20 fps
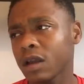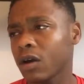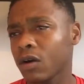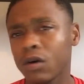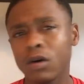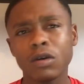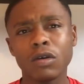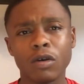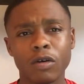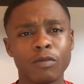they've
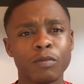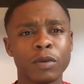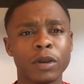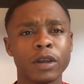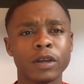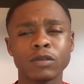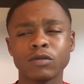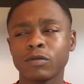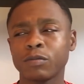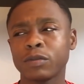got a lot of
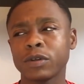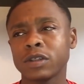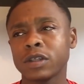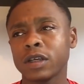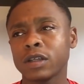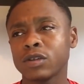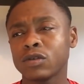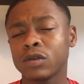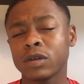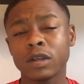players with
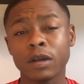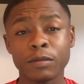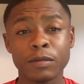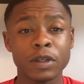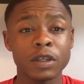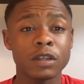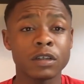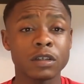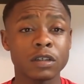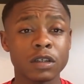potential. And I
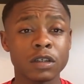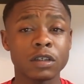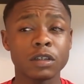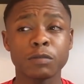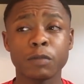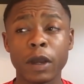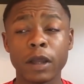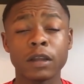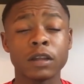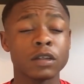mean, it's
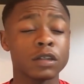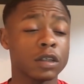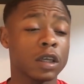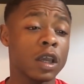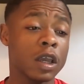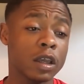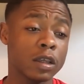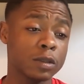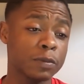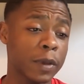Spanish
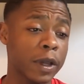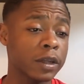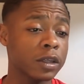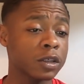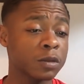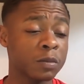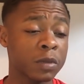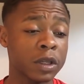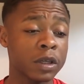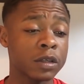
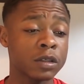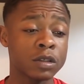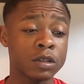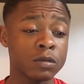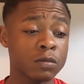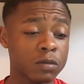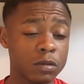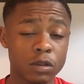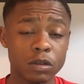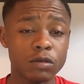players.
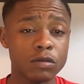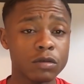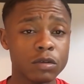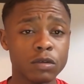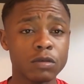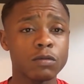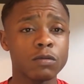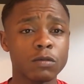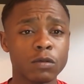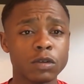
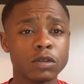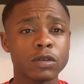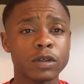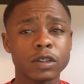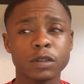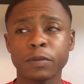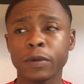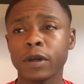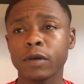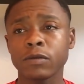You what do
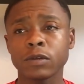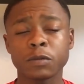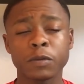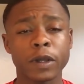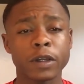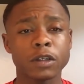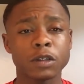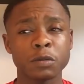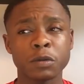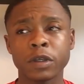you expect with
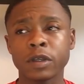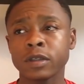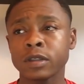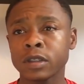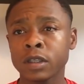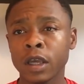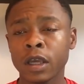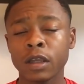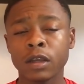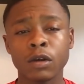Spanish
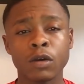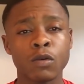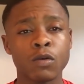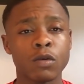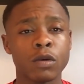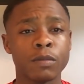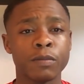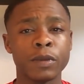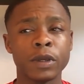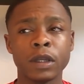players?
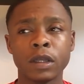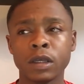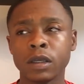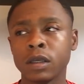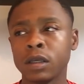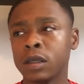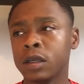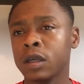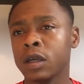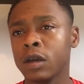Technical
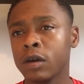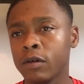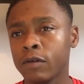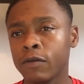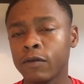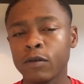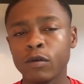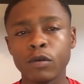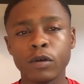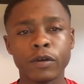ability,
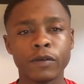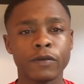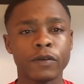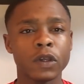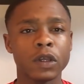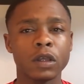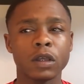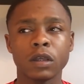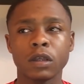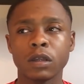forward
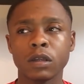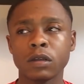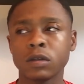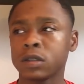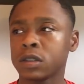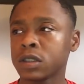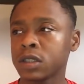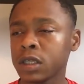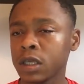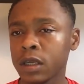
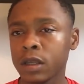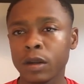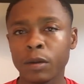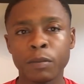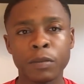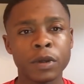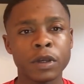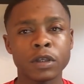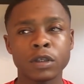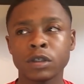thinkingness, seeing
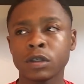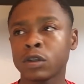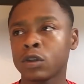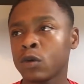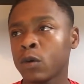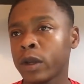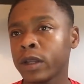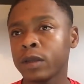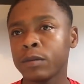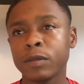a picture
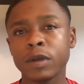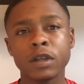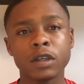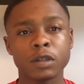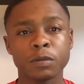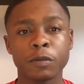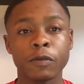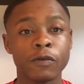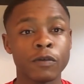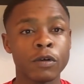20
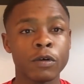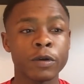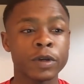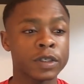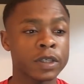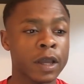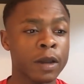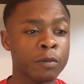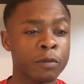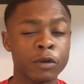minutes
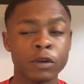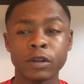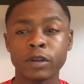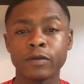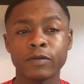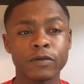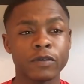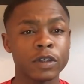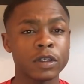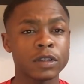before it's
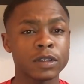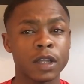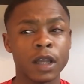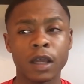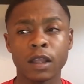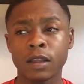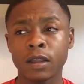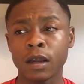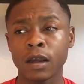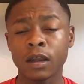happened and things
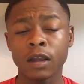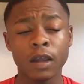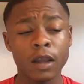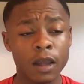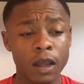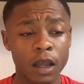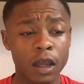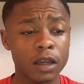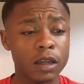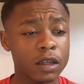like that.
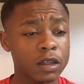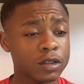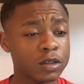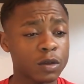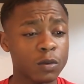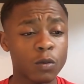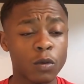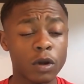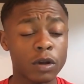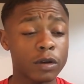And there's
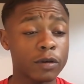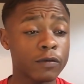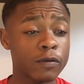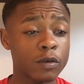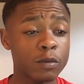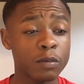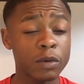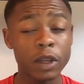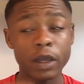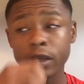some
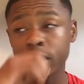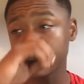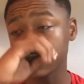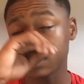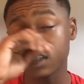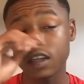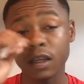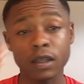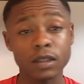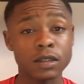wonderful
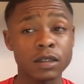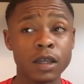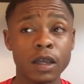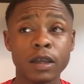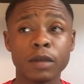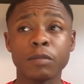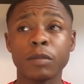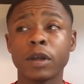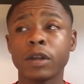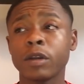players in that
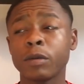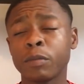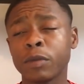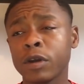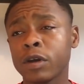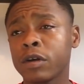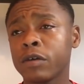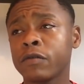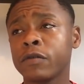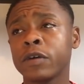side, man. The
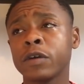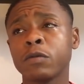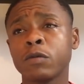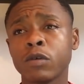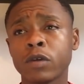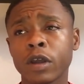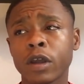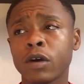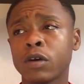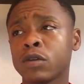pick of it,
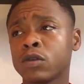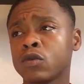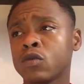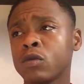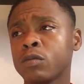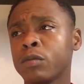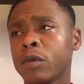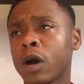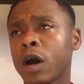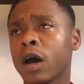we'll get
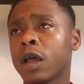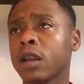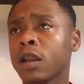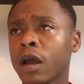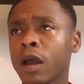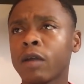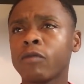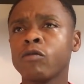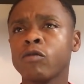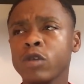onto him. But
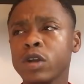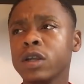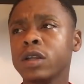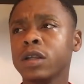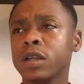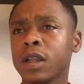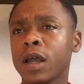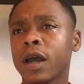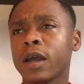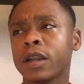I
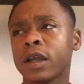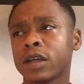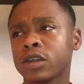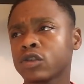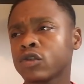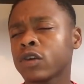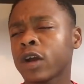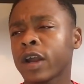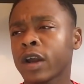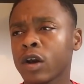really like
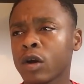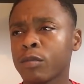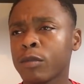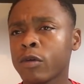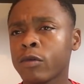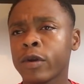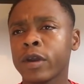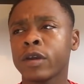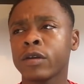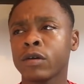that striker,
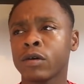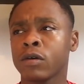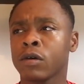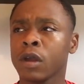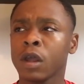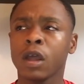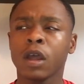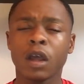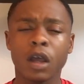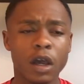
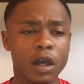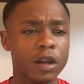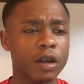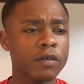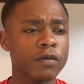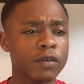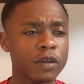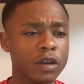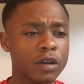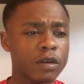Moreno. And
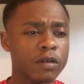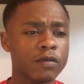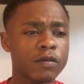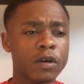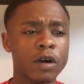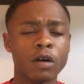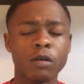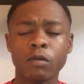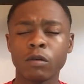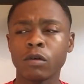I think
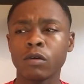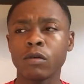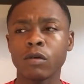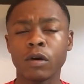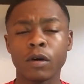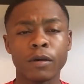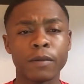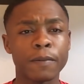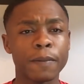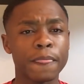
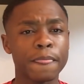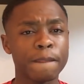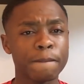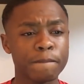Navarro,